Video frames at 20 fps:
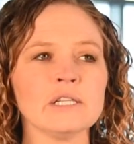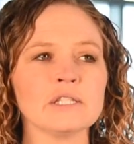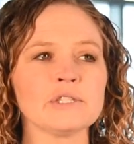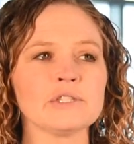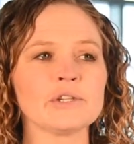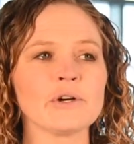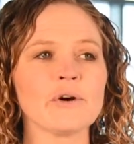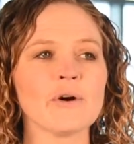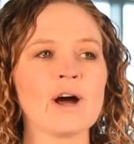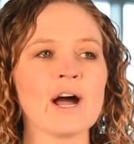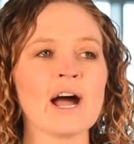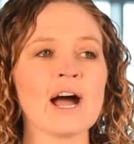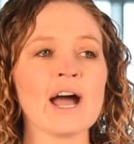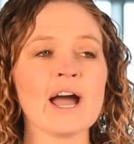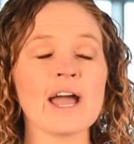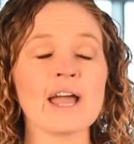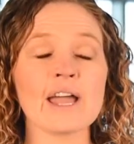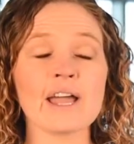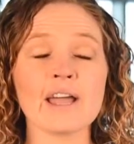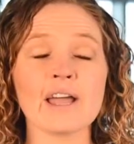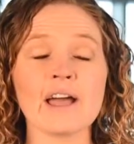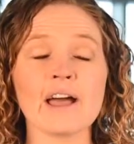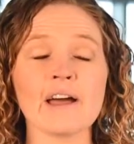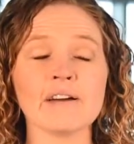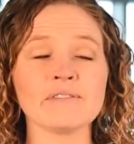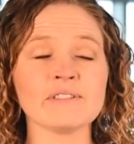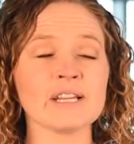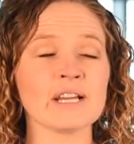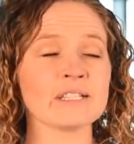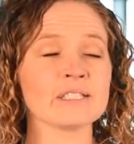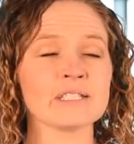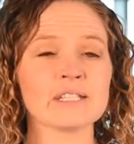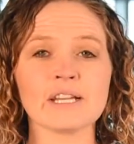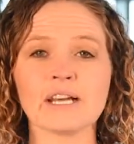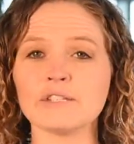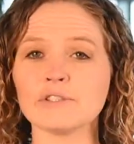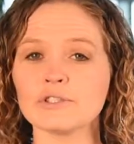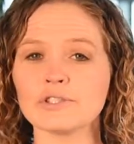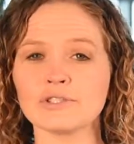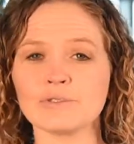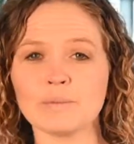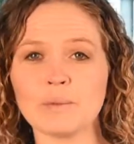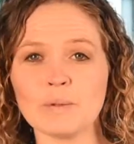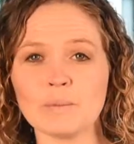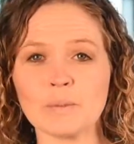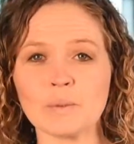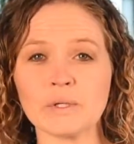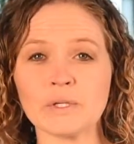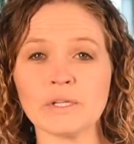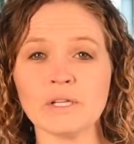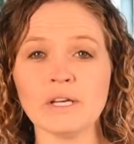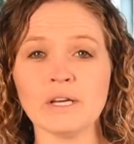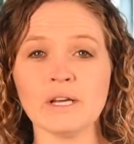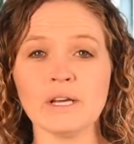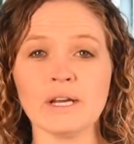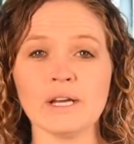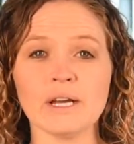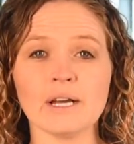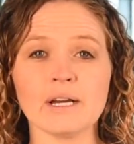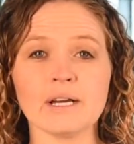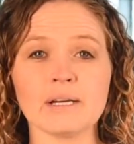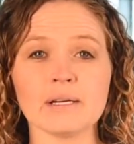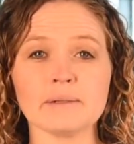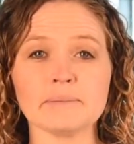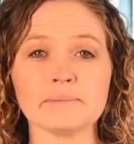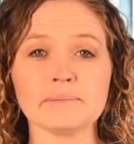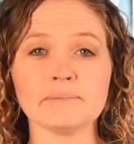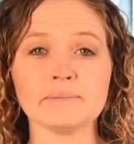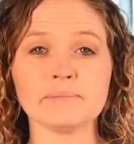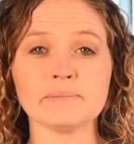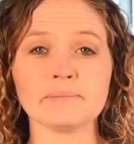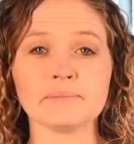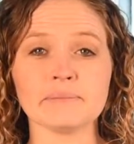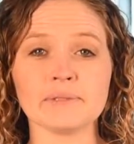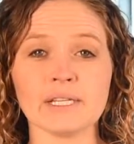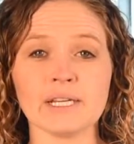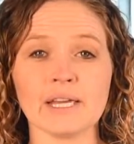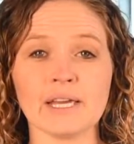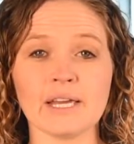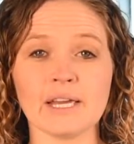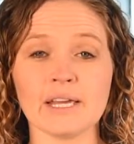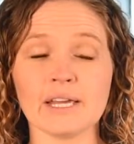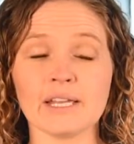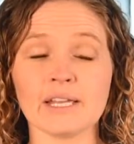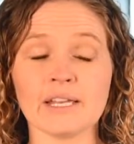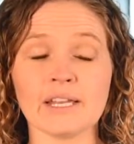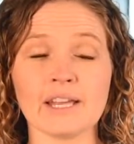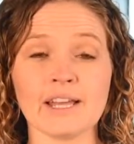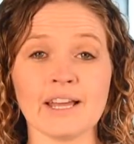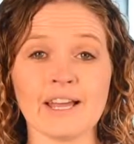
So I have tested hundreds of people and